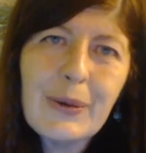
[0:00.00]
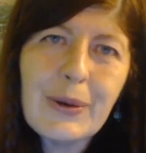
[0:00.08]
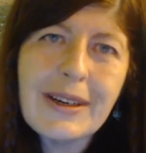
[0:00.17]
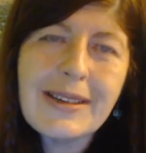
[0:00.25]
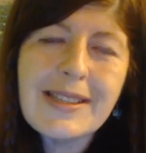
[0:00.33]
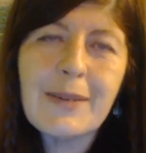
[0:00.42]
of
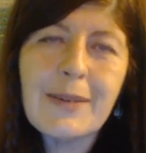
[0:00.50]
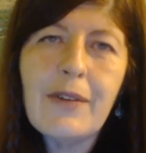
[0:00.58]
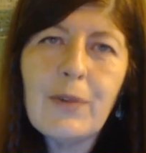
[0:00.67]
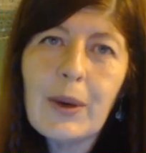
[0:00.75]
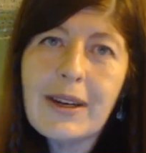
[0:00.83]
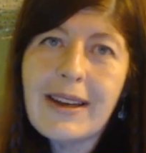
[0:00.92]
August, so
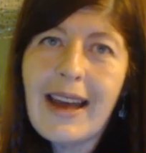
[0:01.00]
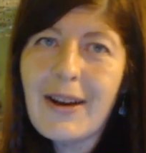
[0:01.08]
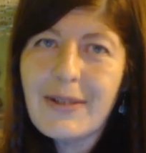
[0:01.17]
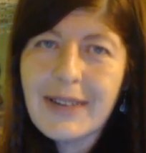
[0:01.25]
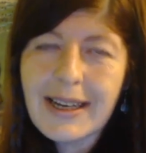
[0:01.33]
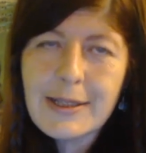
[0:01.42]
everyone
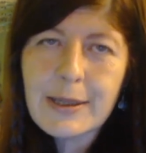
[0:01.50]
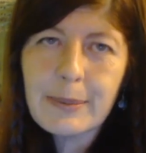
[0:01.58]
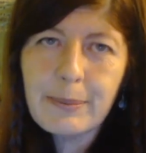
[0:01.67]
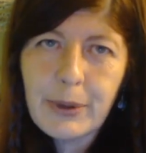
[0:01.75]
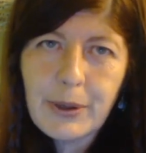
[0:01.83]
now gets a